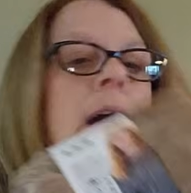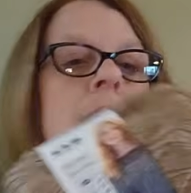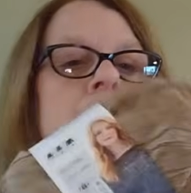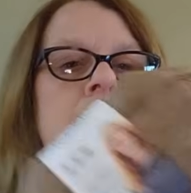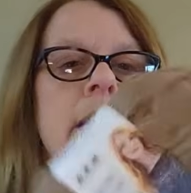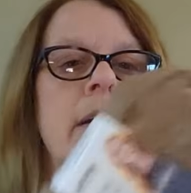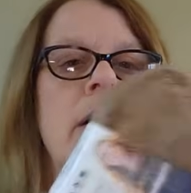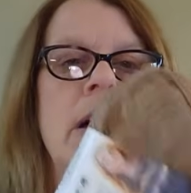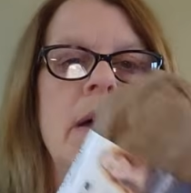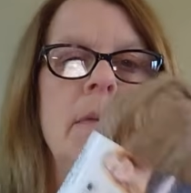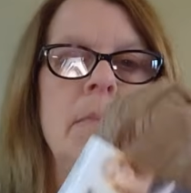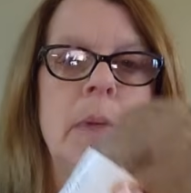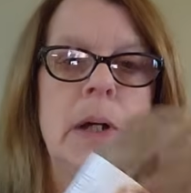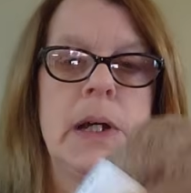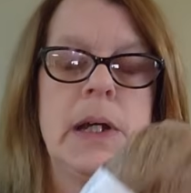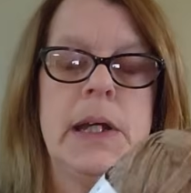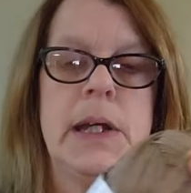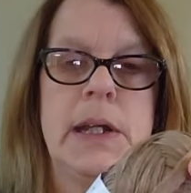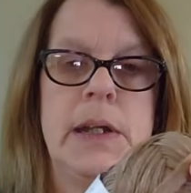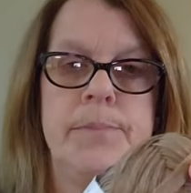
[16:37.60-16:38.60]
I got
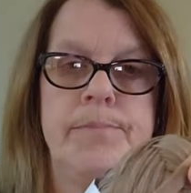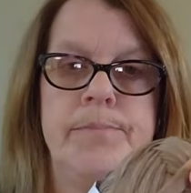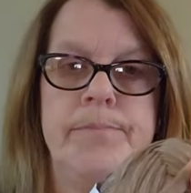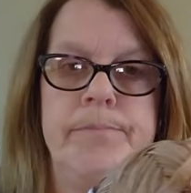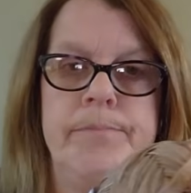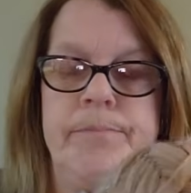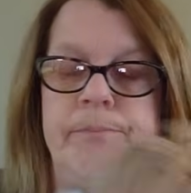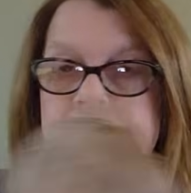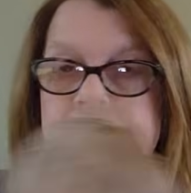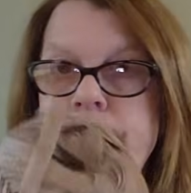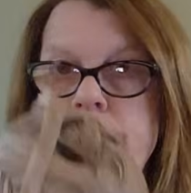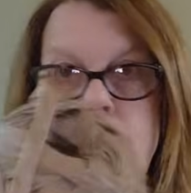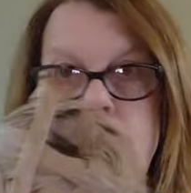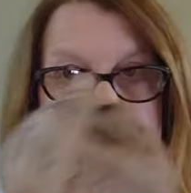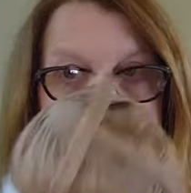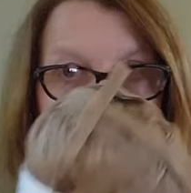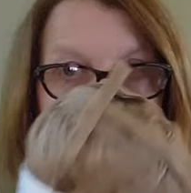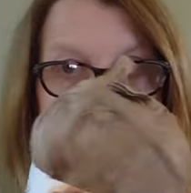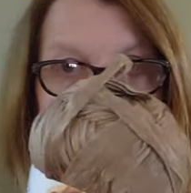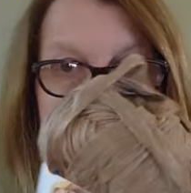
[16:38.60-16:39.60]
mine
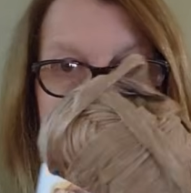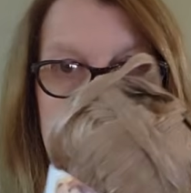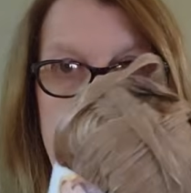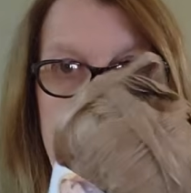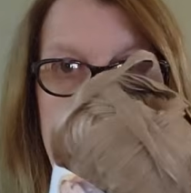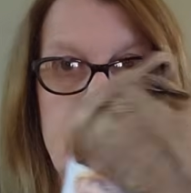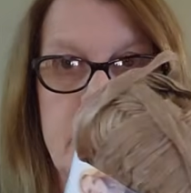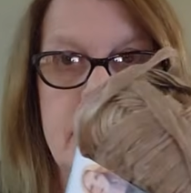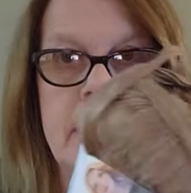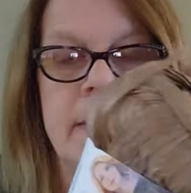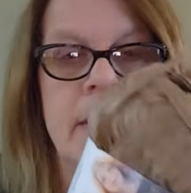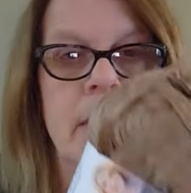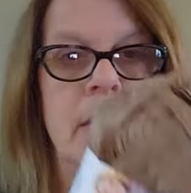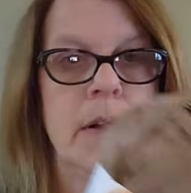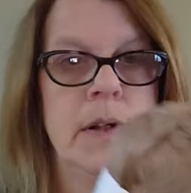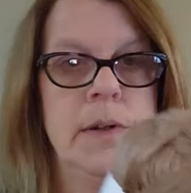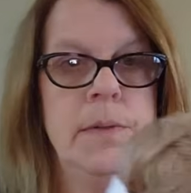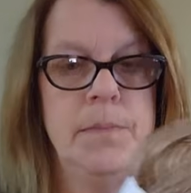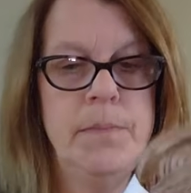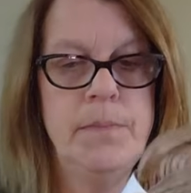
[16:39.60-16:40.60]
from
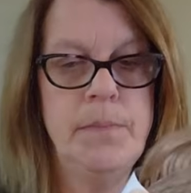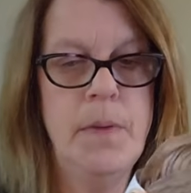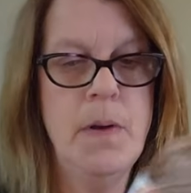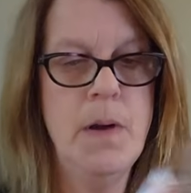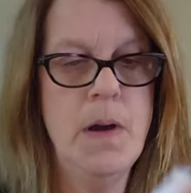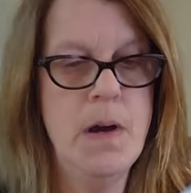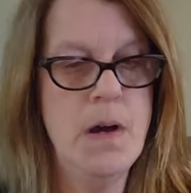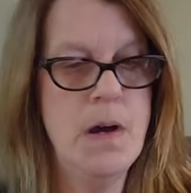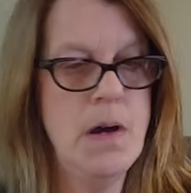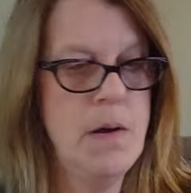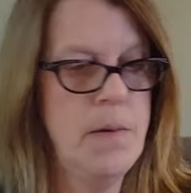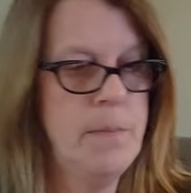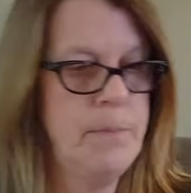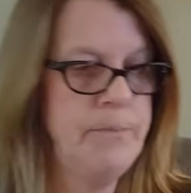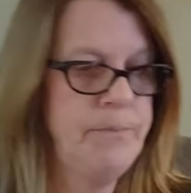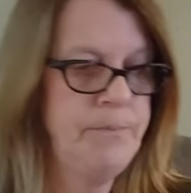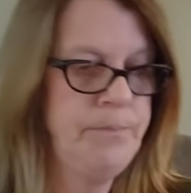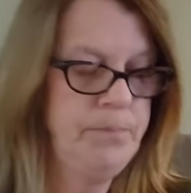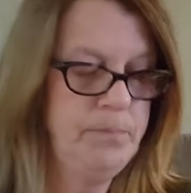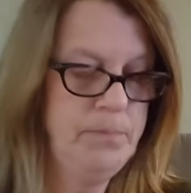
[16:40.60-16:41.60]
Amazon.
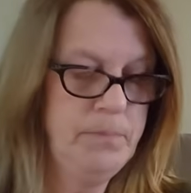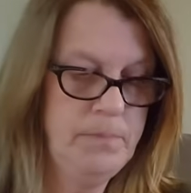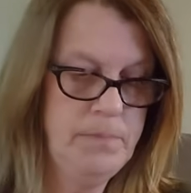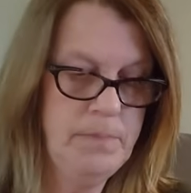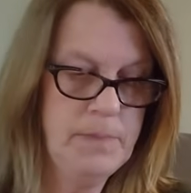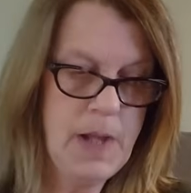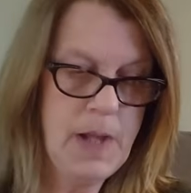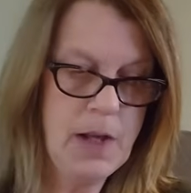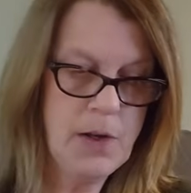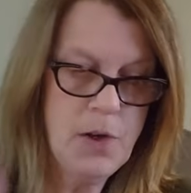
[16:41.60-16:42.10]
I